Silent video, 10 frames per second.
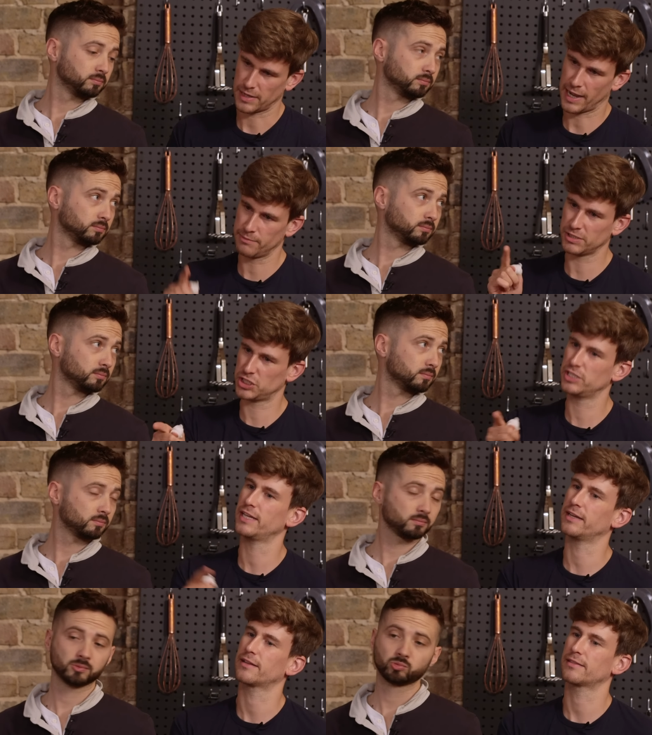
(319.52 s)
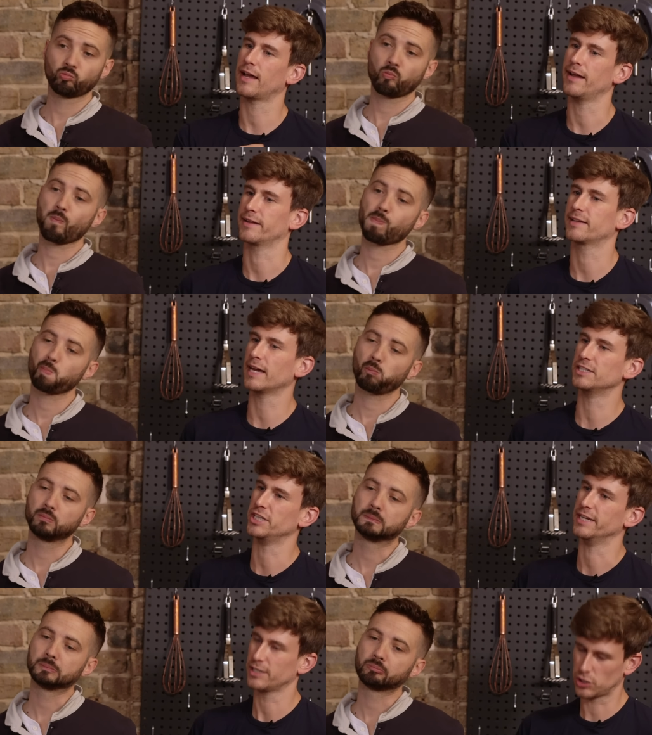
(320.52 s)
Speaker 1: How much do you think that
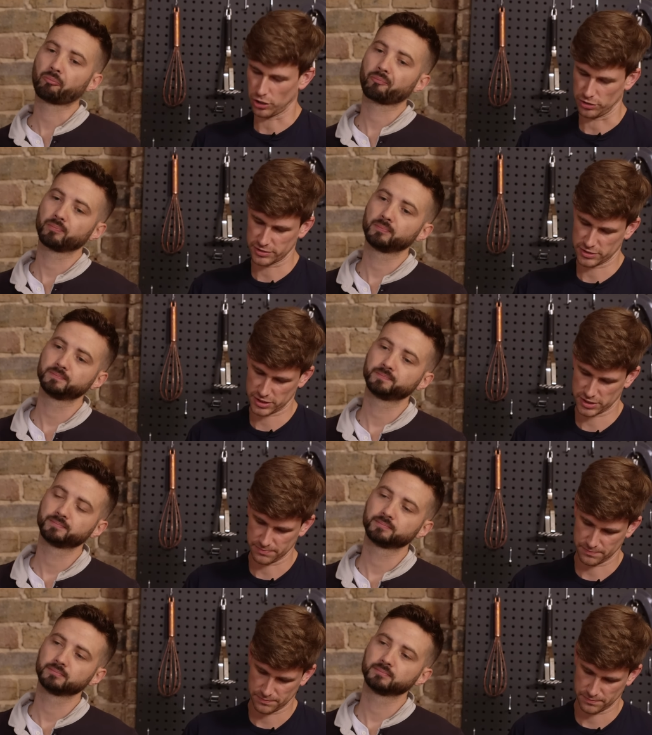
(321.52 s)
gadget costs?